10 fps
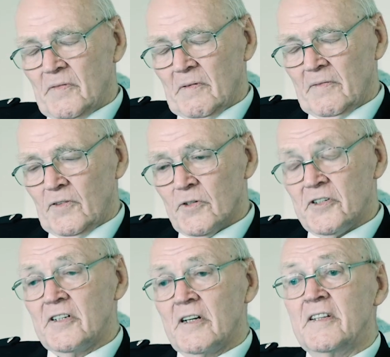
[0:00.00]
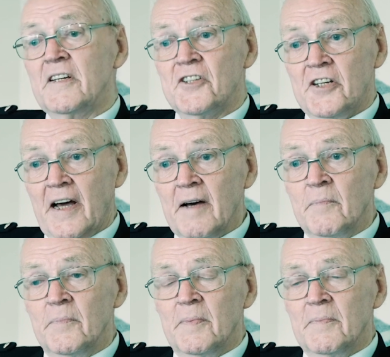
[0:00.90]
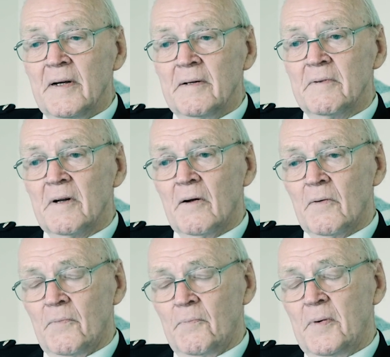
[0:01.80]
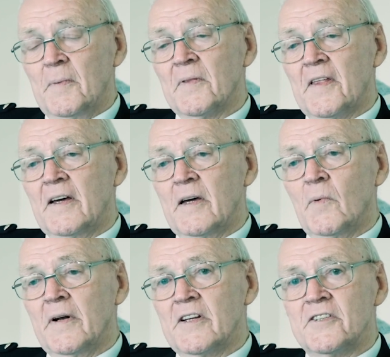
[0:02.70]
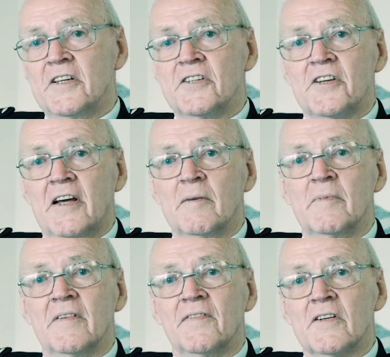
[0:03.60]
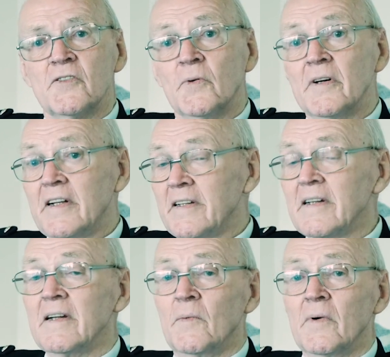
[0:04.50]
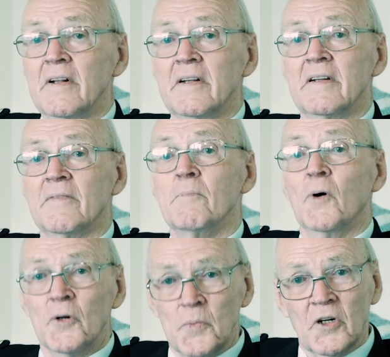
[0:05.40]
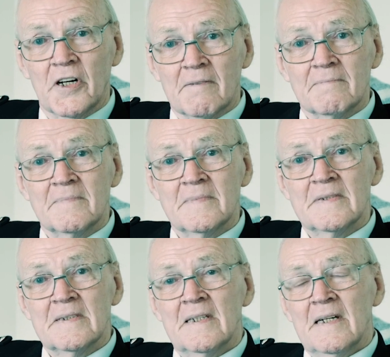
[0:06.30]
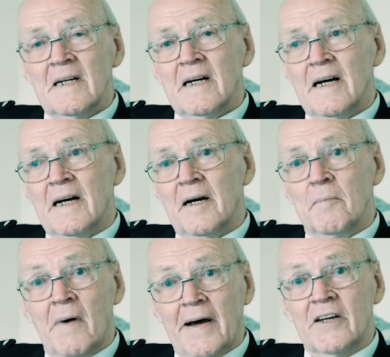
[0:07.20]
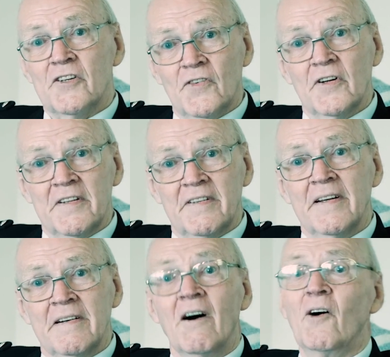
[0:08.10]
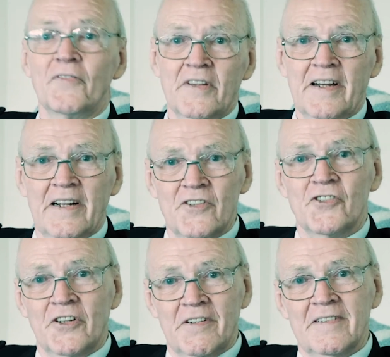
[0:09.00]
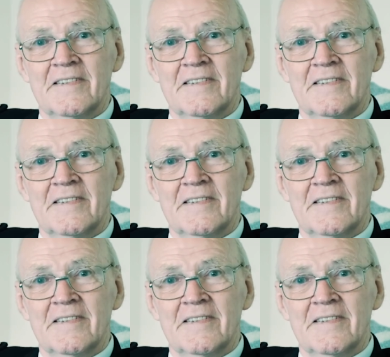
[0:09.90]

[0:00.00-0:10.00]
Of course, he's a DCM, and people think he won his DCM in the First War. He didn't. He won it in the Boer War at Magersfontein, off the great tune.